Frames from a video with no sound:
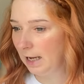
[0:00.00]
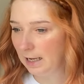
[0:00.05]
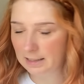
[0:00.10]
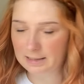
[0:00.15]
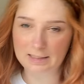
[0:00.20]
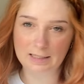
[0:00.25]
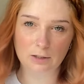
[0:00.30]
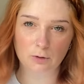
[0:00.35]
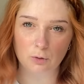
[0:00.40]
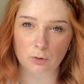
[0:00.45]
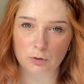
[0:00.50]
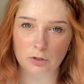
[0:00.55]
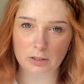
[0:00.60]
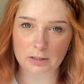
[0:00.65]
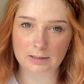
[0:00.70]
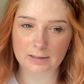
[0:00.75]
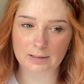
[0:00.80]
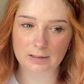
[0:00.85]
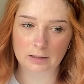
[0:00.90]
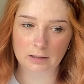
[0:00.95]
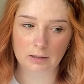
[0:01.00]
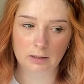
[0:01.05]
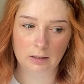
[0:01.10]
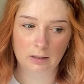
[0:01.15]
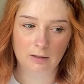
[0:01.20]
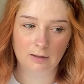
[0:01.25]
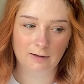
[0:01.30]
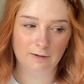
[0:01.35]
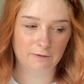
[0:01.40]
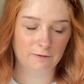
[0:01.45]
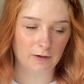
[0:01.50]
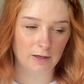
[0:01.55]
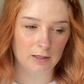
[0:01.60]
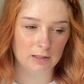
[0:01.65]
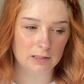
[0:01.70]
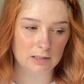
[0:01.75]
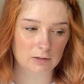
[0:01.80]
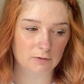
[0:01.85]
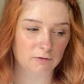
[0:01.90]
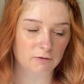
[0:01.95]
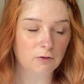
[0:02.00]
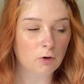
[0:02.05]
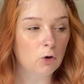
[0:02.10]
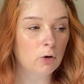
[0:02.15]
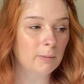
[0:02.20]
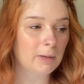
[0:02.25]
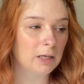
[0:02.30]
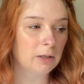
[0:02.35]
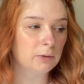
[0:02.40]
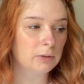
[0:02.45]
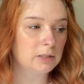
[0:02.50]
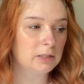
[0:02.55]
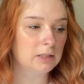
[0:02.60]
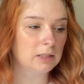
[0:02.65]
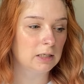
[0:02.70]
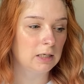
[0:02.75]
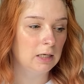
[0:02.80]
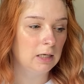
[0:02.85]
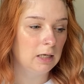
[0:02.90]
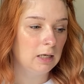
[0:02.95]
Etsy orders first and foremost.